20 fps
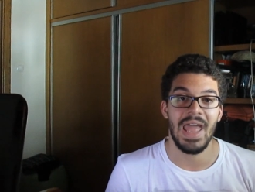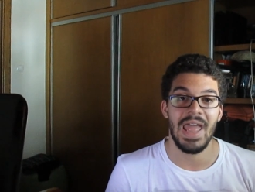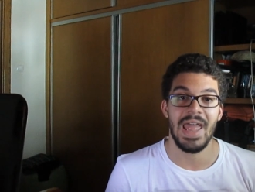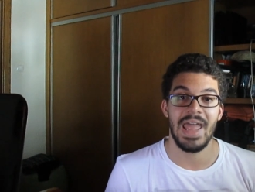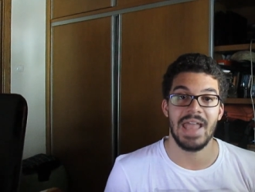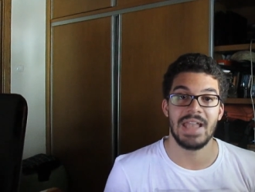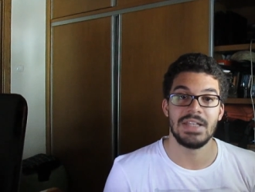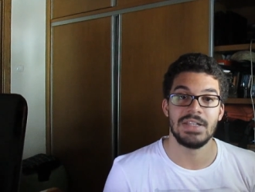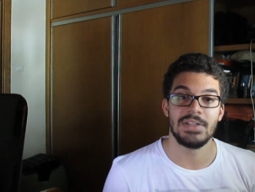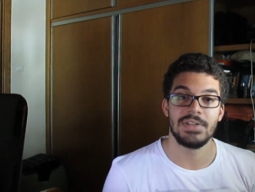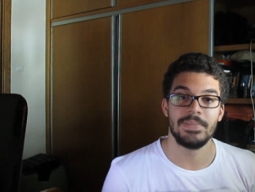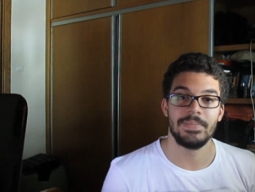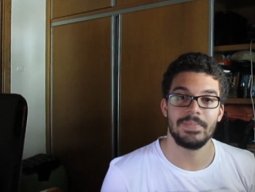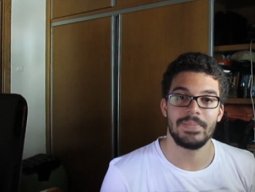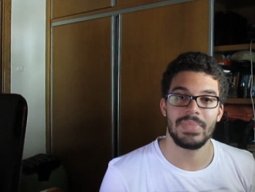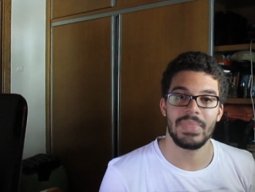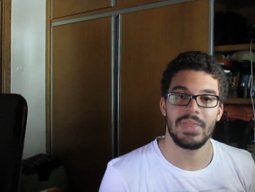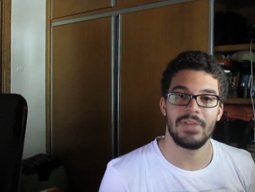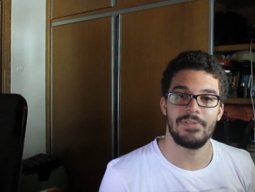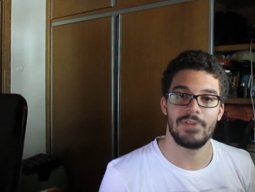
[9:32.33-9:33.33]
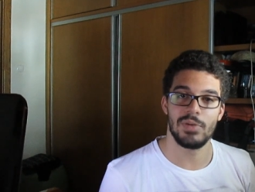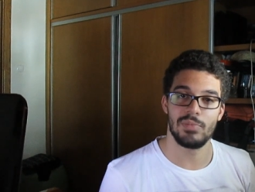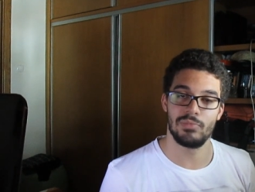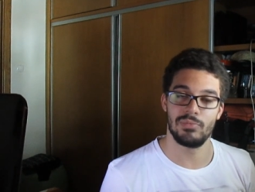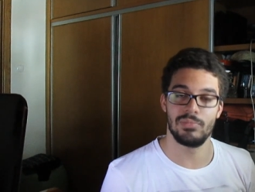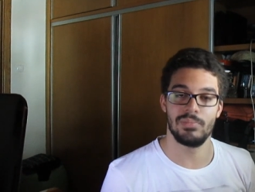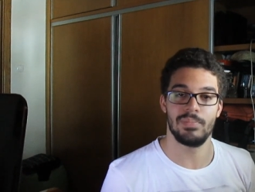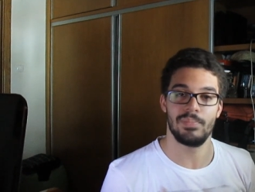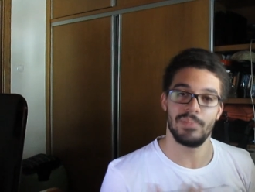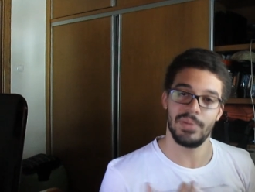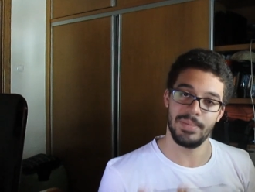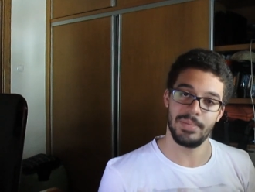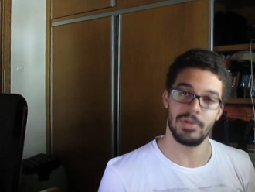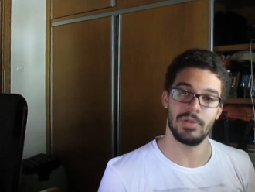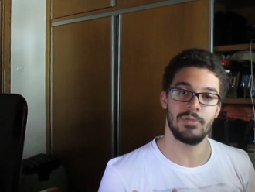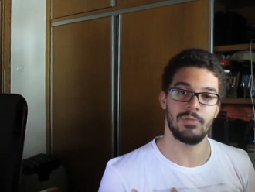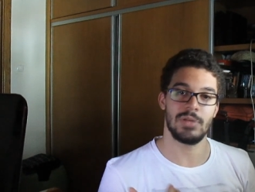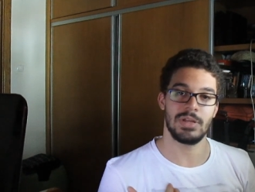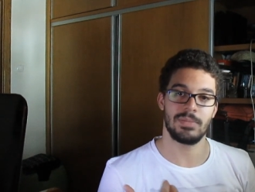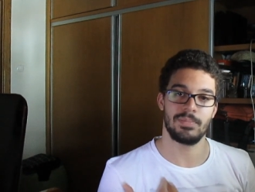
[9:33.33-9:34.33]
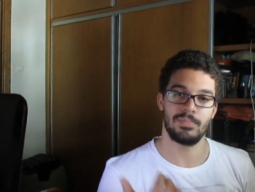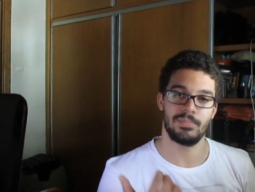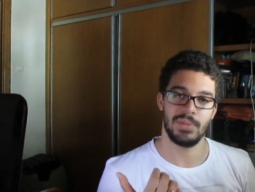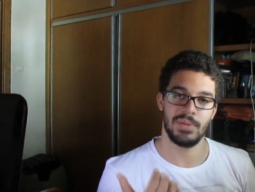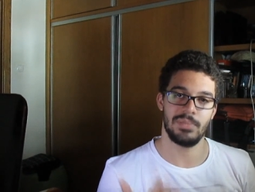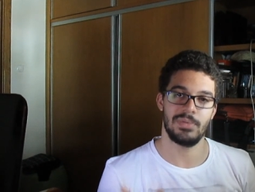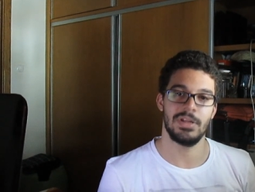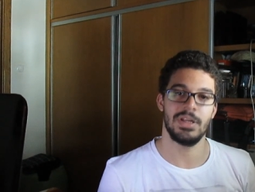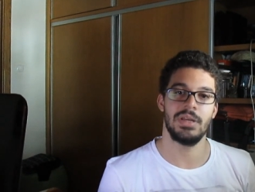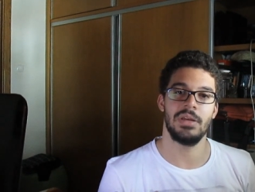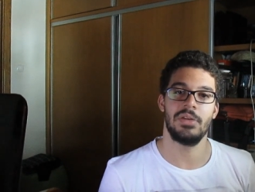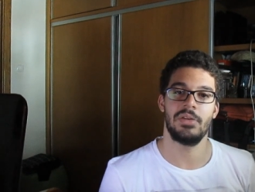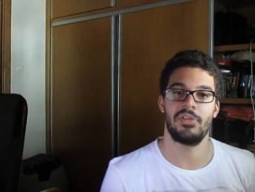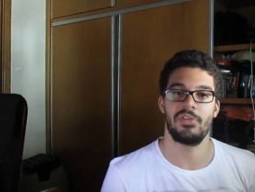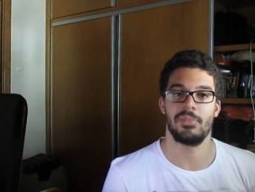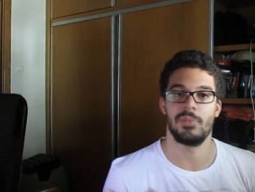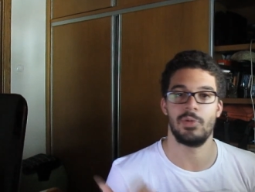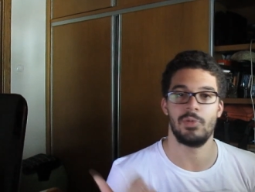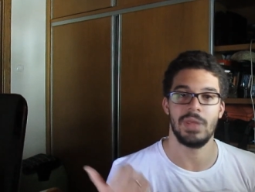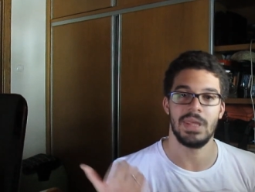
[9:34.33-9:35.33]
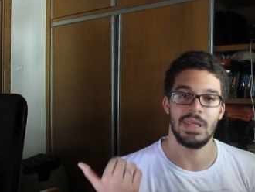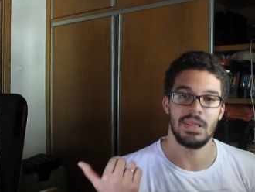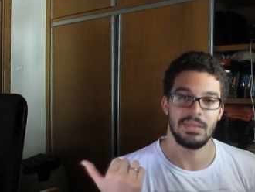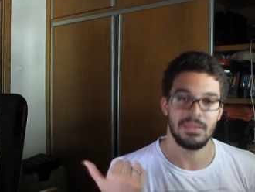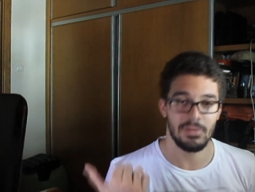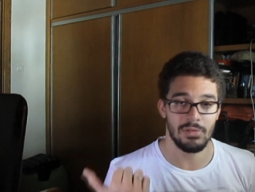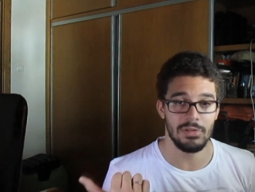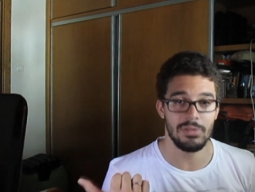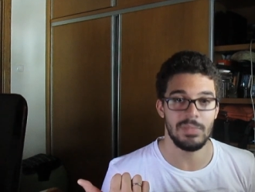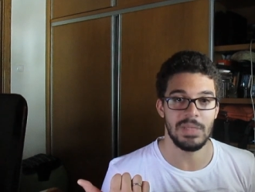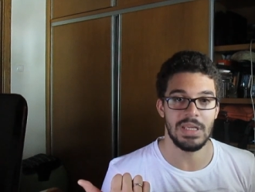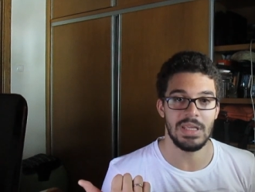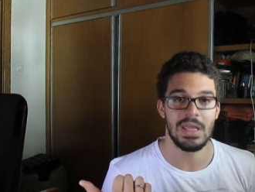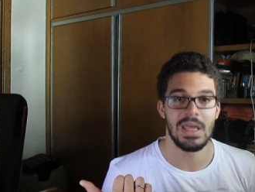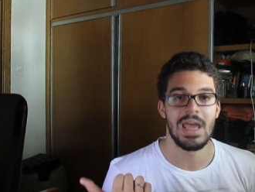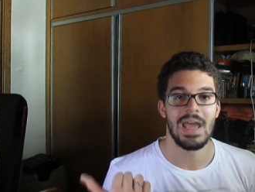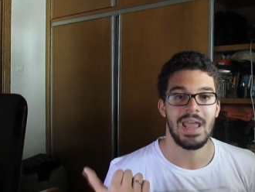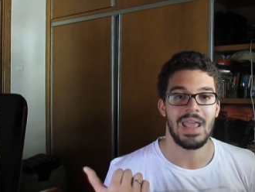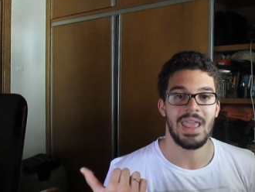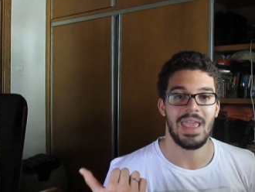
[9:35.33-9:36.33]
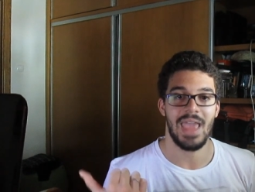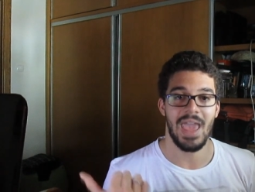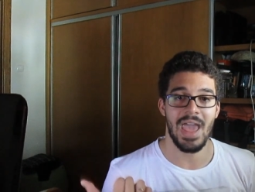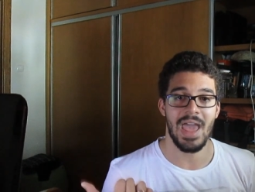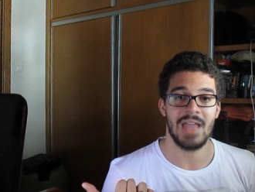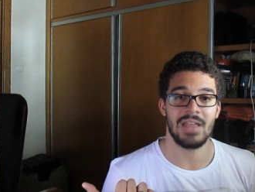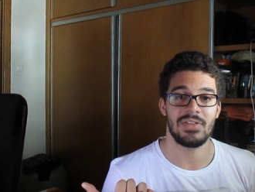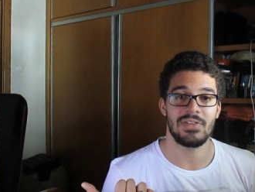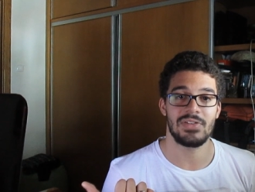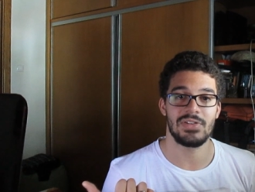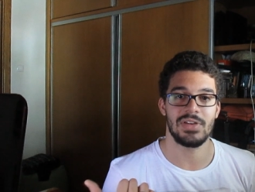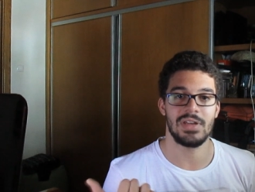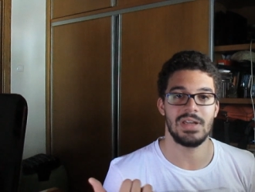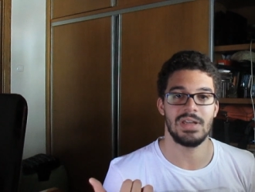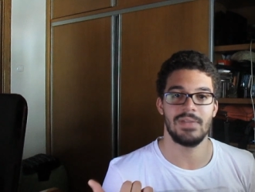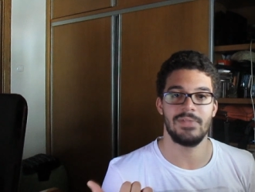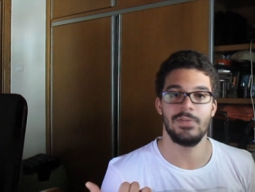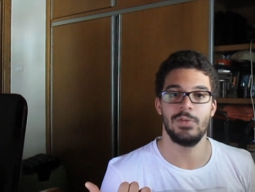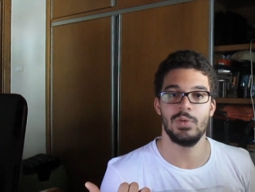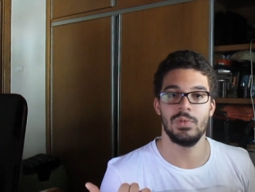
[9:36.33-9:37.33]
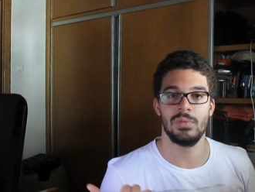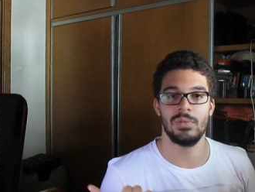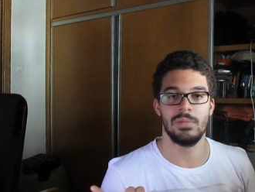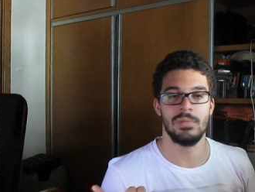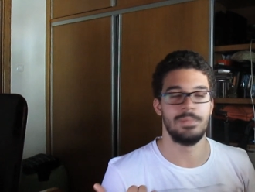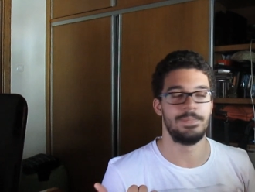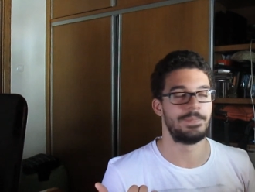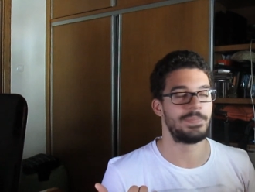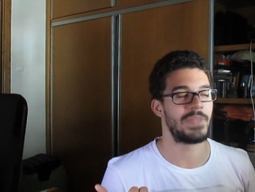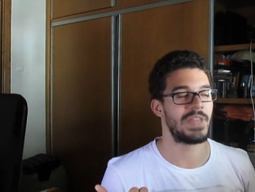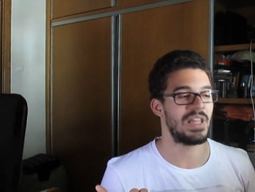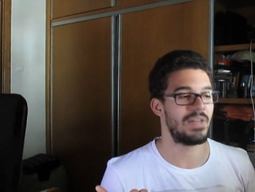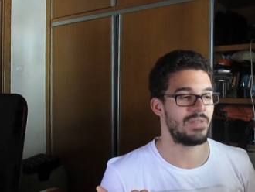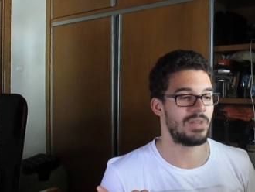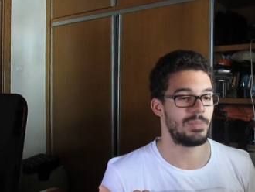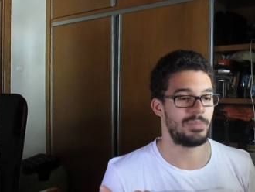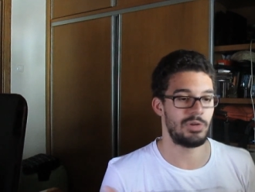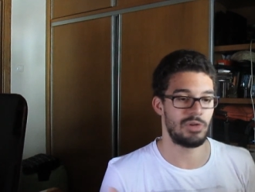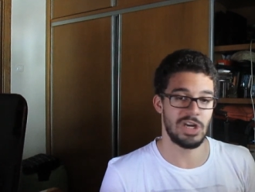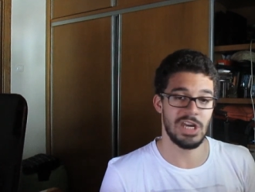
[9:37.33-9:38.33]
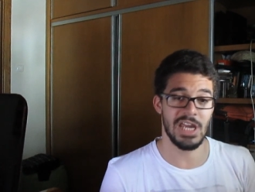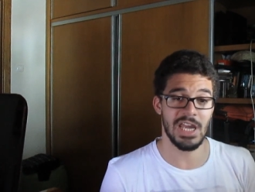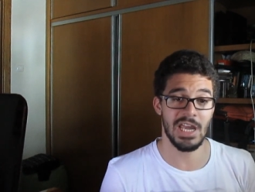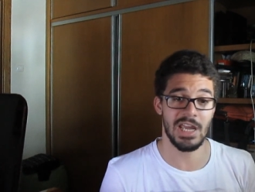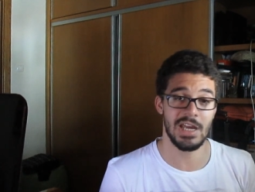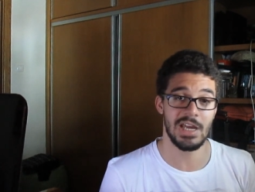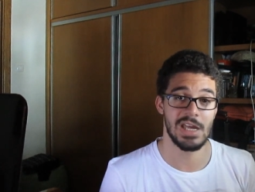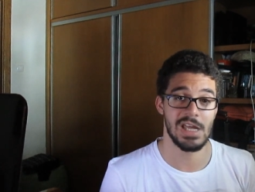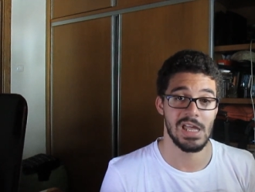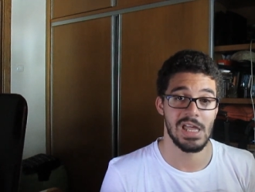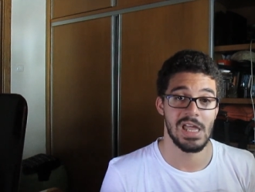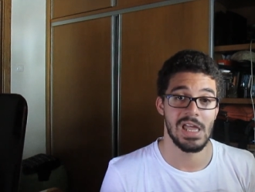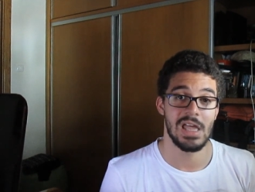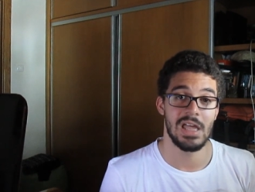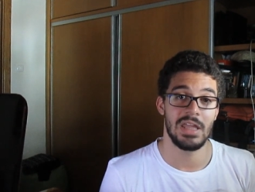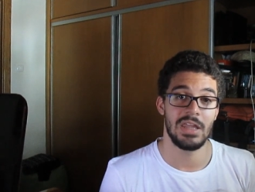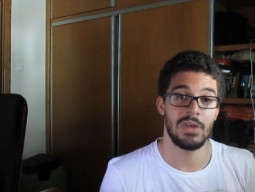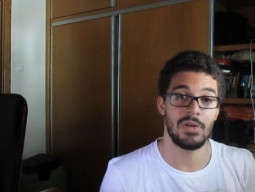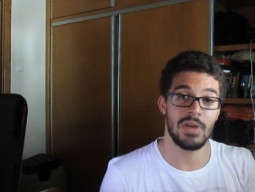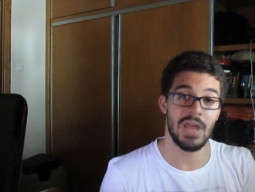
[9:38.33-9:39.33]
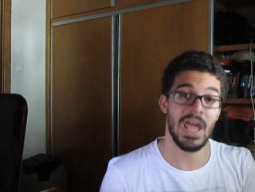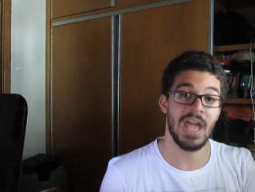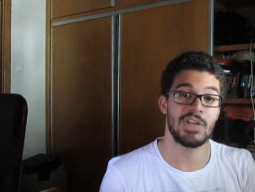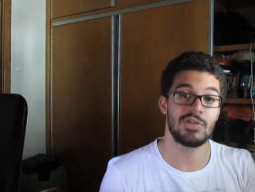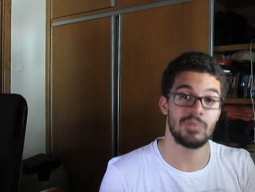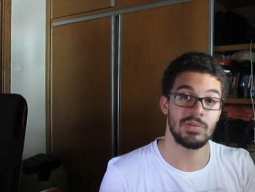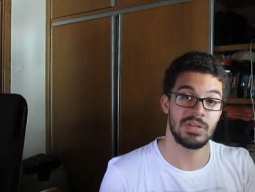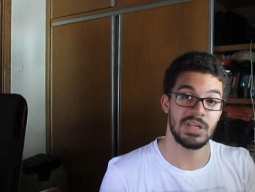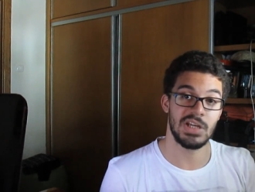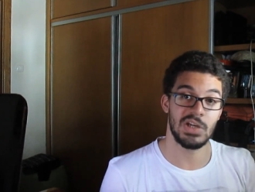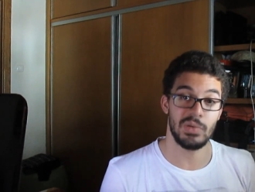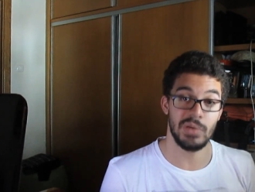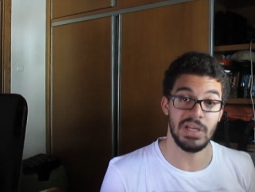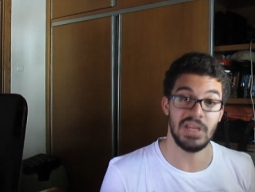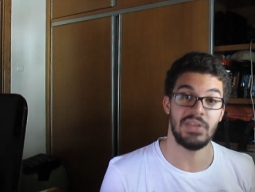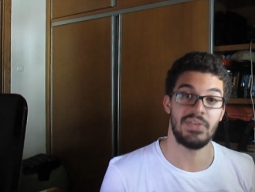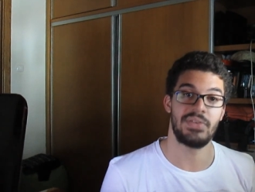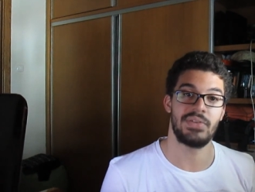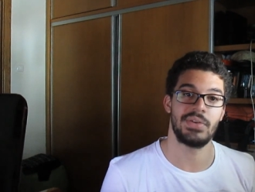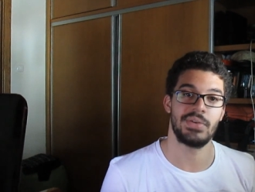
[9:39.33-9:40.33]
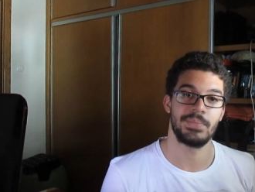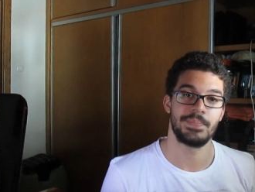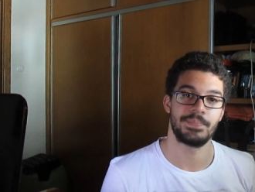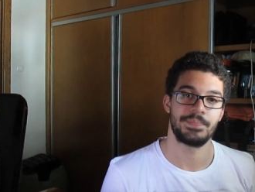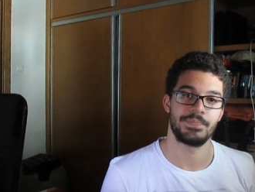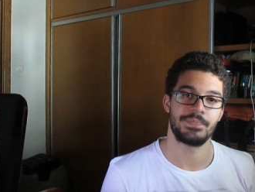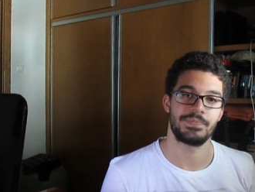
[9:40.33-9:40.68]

And from what people in Inazuma Wiki told me, catch, if you level up your catch will decrease.